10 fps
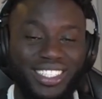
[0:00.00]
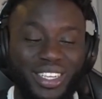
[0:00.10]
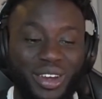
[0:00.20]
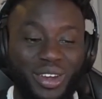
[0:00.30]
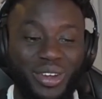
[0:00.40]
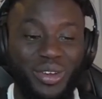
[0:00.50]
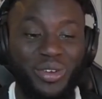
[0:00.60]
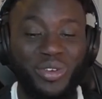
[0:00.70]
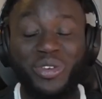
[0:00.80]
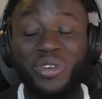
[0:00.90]

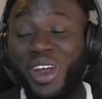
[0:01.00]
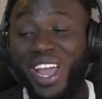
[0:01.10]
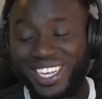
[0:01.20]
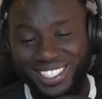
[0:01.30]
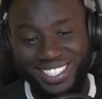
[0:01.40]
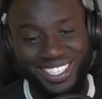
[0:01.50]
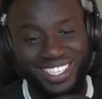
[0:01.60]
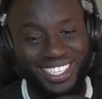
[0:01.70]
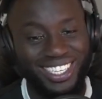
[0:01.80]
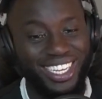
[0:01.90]

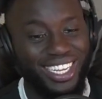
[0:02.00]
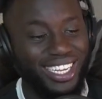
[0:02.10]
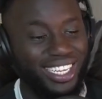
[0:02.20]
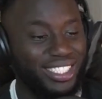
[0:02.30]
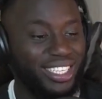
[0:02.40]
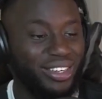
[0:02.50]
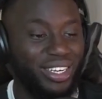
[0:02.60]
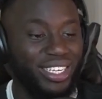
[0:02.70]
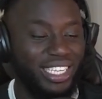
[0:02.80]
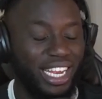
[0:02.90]
crazy it's
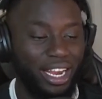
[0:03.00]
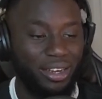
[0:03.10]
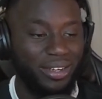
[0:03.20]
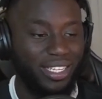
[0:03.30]
crazy accurate.